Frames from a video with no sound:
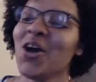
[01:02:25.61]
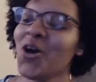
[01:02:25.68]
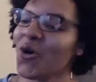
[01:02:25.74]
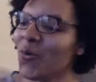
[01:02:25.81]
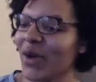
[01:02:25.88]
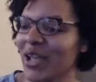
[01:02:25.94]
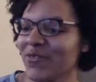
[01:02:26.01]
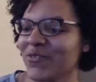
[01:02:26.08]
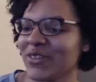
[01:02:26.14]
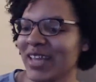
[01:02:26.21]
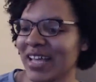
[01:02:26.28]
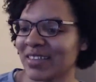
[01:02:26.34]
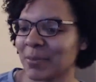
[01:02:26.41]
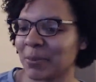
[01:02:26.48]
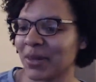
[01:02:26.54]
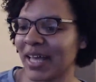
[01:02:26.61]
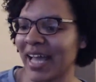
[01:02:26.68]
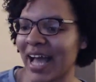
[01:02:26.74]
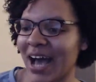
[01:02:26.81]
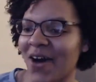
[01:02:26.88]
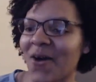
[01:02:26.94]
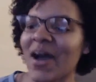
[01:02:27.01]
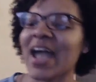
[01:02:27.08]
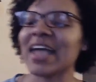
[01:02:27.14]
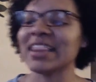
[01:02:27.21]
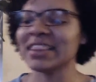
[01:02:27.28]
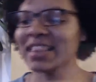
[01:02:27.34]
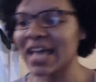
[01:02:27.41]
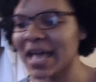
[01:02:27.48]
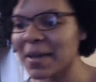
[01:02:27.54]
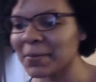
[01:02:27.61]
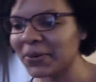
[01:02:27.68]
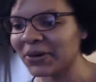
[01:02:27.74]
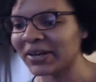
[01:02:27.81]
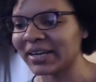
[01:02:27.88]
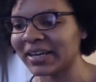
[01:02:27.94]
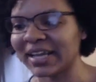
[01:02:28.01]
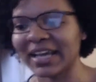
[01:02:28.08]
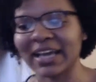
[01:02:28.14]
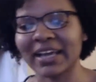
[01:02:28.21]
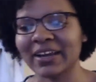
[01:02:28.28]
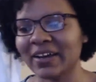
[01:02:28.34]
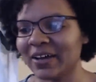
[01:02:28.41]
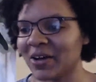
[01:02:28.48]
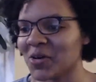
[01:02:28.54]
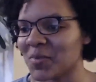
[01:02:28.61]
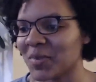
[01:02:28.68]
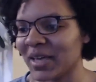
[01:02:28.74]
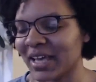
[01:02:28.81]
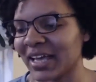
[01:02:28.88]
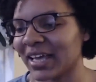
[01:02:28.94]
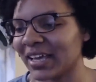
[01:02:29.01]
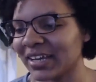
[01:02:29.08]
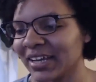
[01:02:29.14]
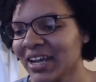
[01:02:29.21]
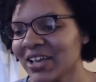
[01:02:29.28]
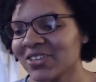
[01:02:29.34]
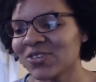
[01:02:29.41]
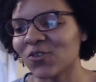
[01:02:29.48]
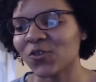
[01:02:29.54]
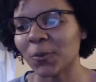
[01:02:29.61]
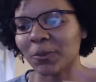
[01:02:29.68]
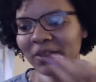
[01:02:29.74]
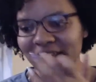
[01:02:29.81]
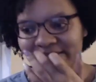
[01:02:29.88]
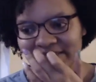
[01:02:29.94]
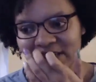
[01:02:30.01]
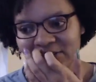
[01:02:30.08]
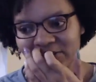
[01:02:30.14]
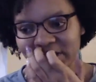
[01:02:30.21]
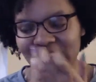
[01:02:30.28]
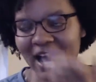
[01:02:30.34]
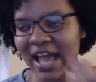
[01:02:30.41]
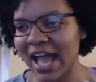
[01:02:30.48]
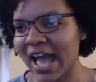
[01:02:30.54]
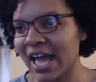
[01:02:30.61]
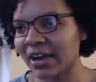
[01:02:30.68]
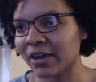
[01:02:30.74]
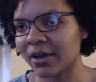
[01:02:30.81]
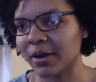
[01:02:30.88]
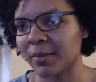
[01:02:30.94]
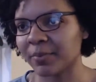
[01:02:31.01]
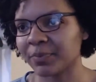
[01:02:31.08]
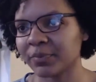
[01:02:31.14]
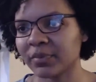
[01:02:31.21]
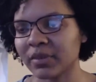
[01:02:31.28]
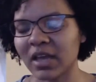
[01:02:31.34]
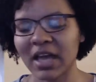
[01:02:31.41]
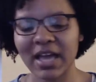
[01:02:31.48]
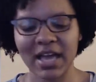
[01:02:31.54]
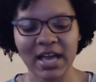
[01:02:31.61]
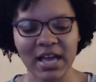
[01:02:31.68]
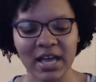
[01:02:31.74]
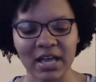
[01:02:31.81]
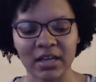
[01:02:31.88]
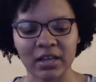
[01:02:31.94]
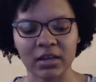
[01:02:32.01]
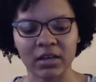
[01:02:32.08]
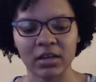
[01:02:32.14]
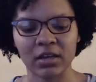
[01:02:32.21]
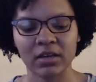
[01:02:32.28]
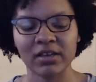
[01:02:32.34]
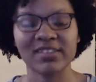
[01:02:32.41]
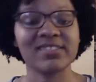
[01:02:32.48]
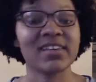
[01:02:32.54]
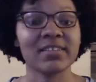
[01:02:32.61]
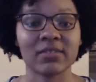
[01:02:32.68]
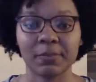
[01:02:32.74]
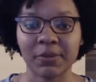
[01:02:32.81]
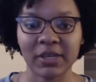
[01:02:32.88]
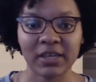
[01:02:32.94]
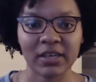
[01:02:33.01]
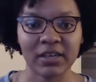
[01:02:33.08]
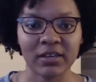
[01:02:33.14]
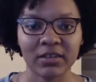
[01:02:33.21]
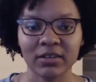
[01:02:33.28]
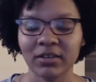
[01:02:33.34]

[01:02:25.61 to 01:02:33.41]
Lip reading: Wait for that to play out and then put it in. Oh man. So for PlayStation, I had Centipede,